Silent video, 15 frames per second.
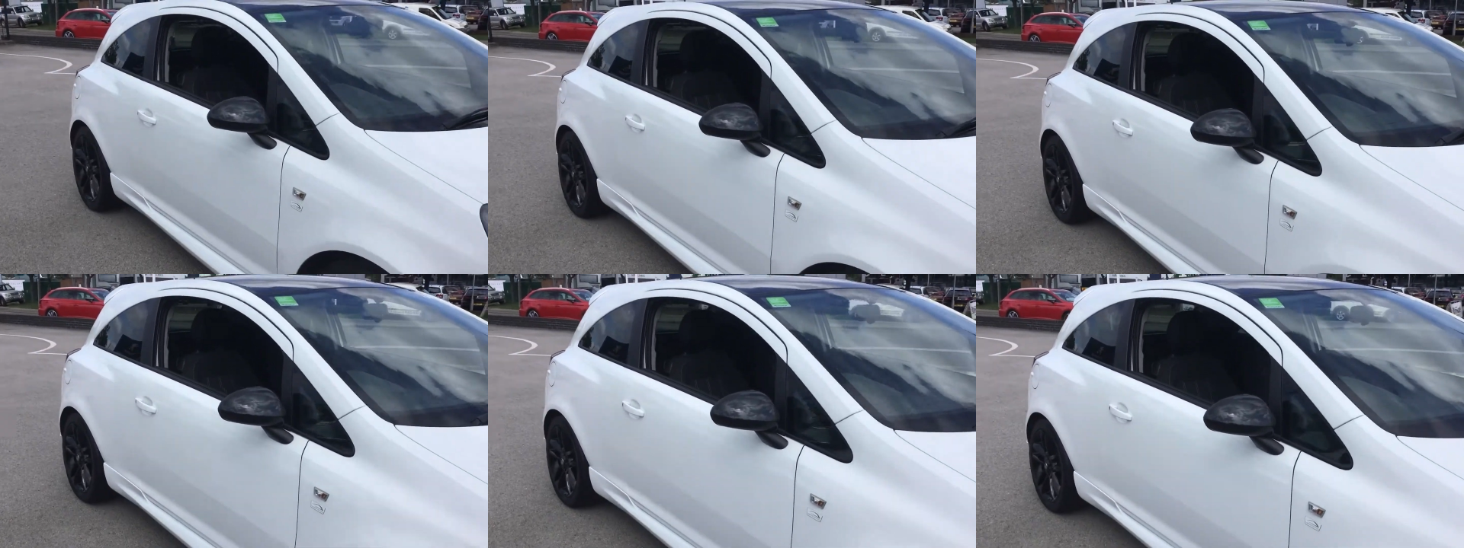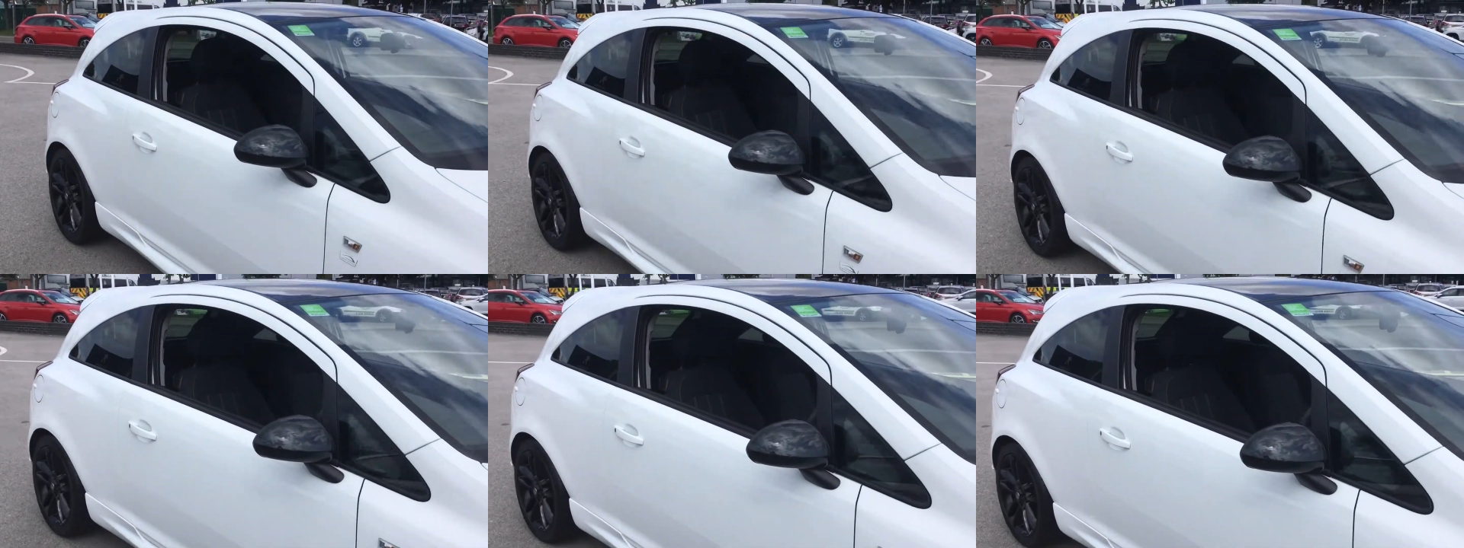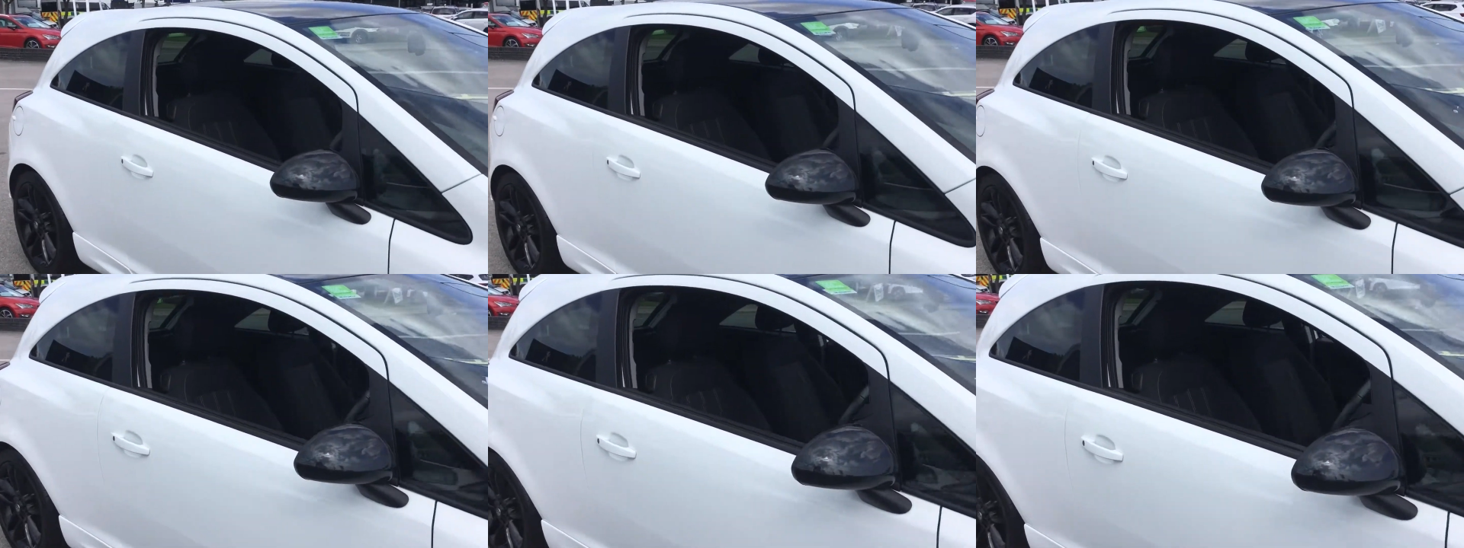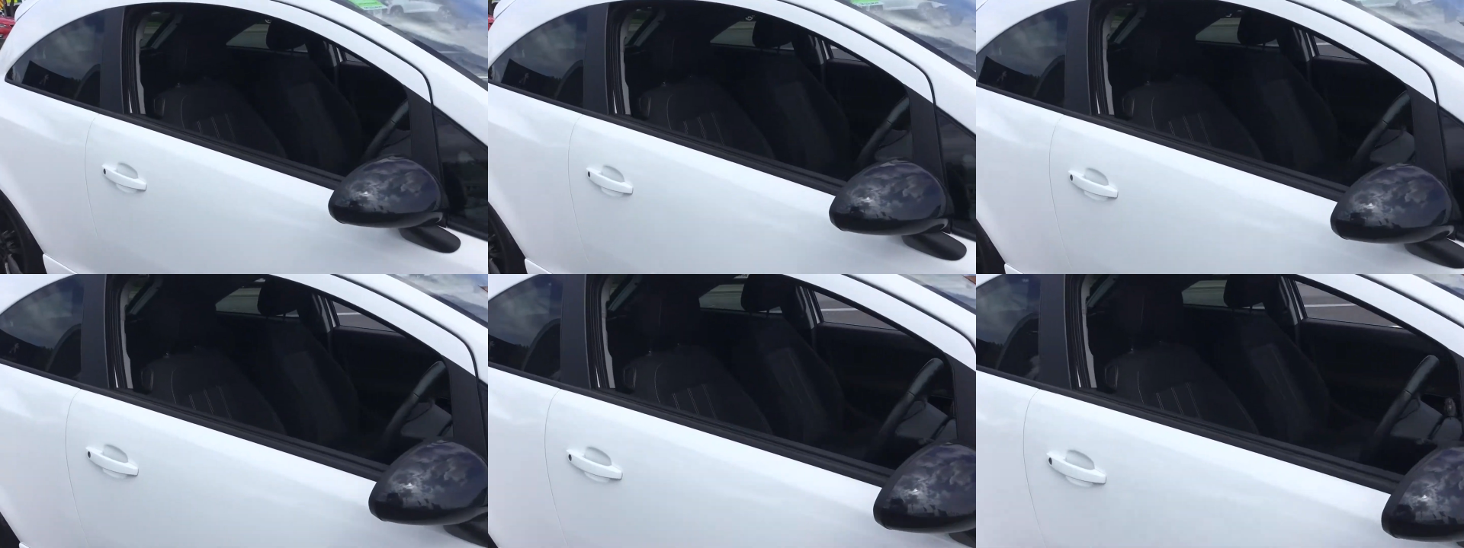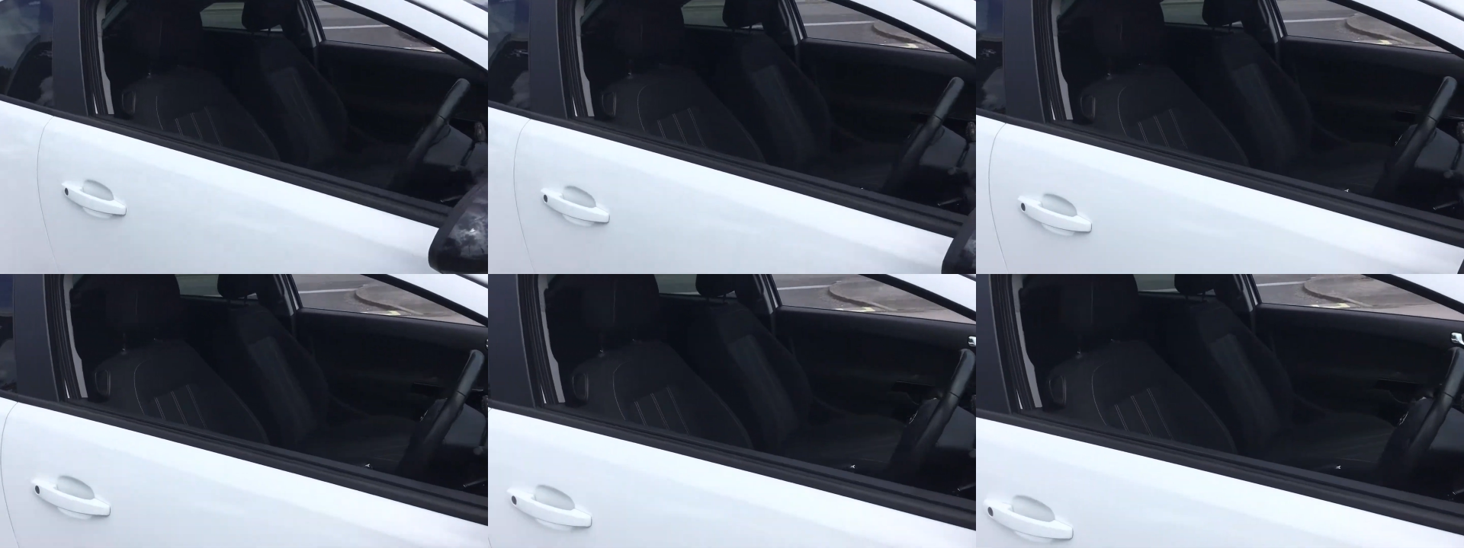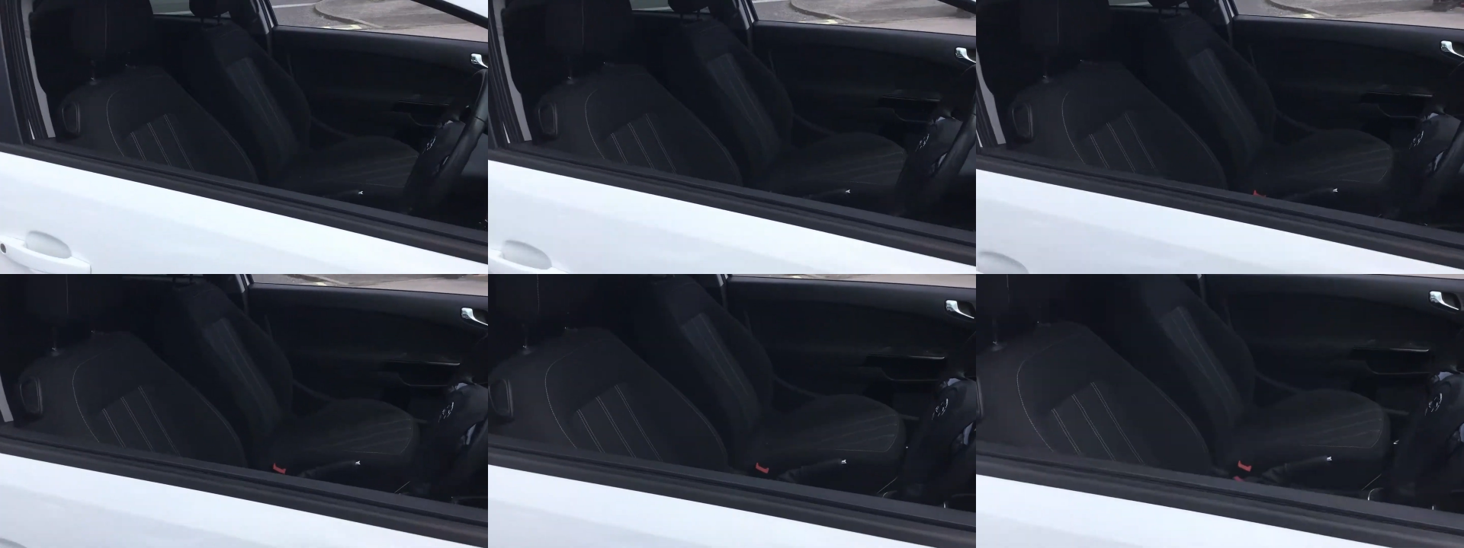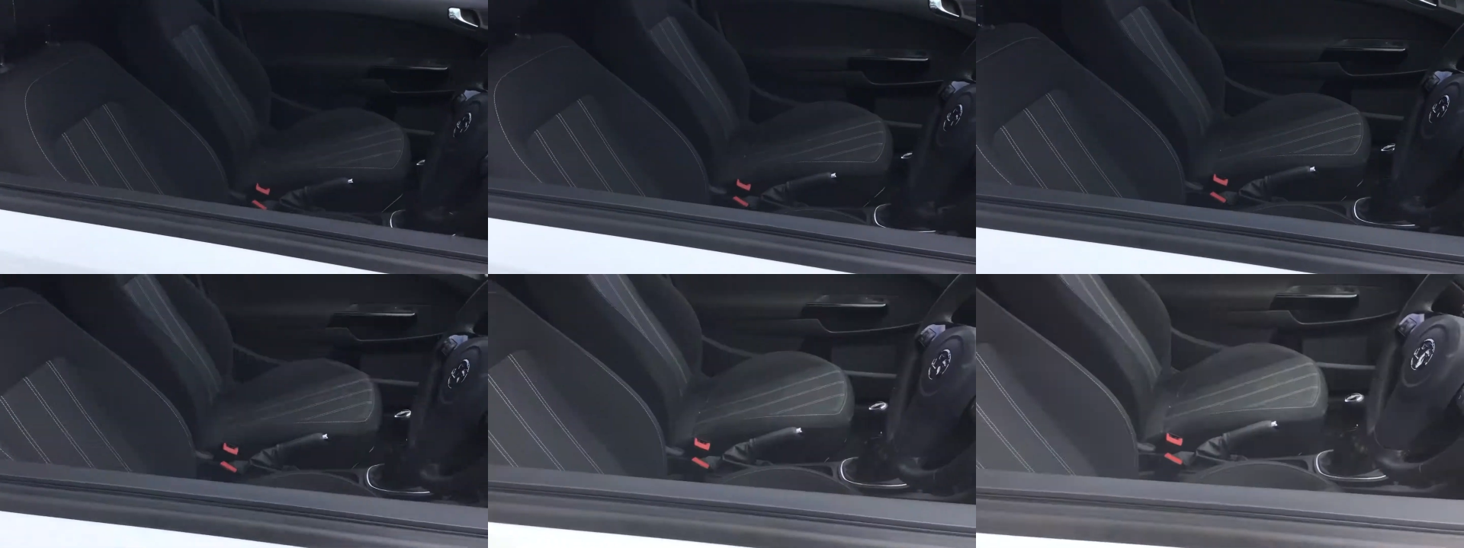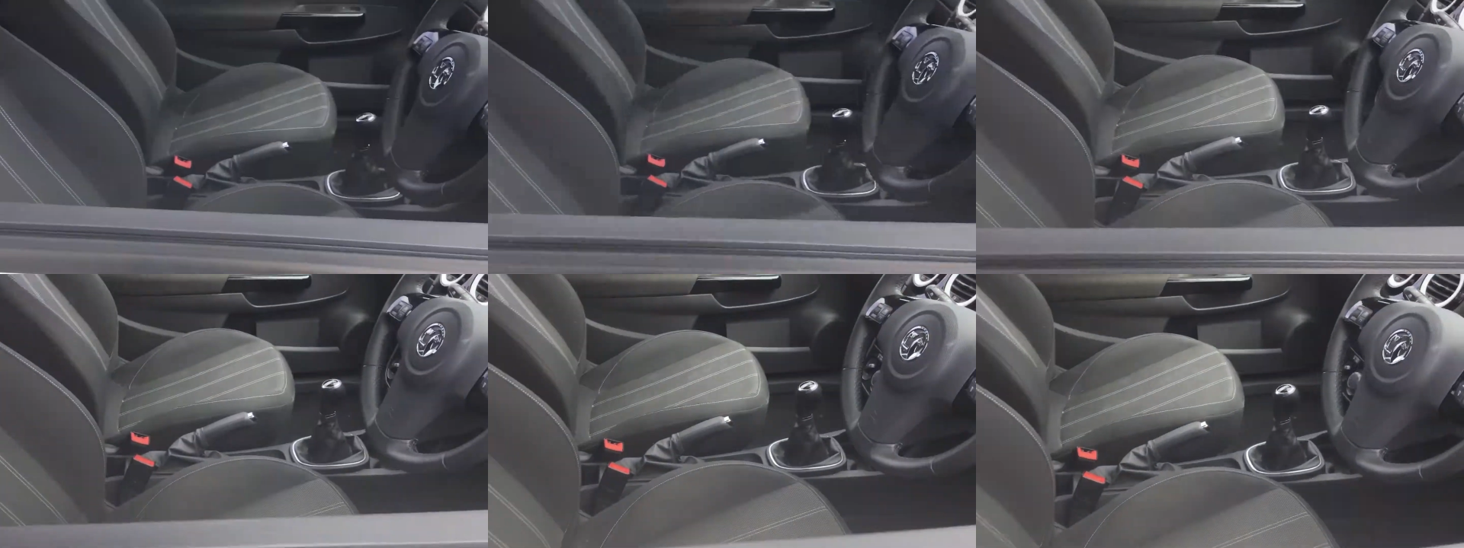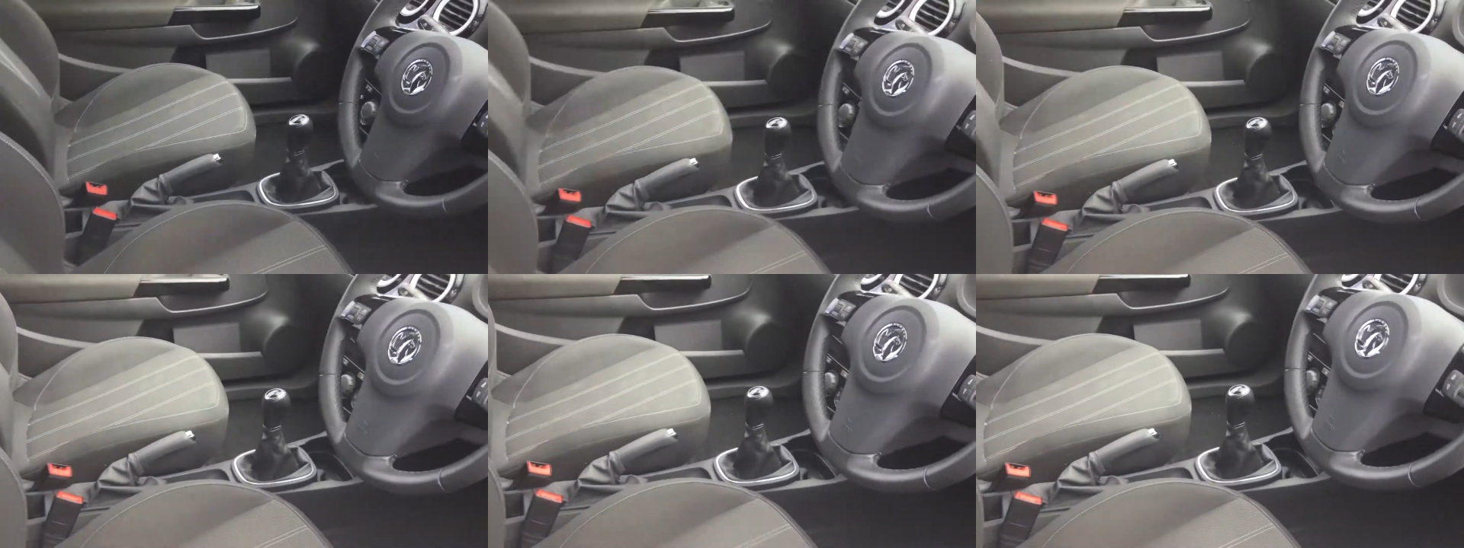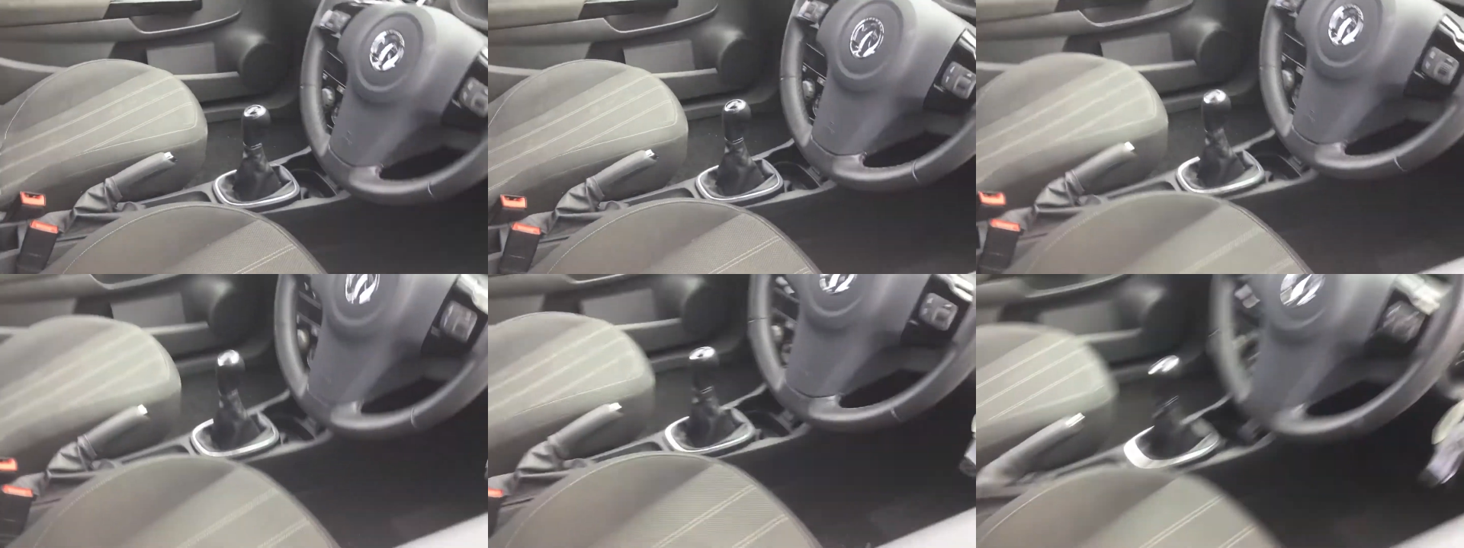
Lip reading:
(no speaker visible)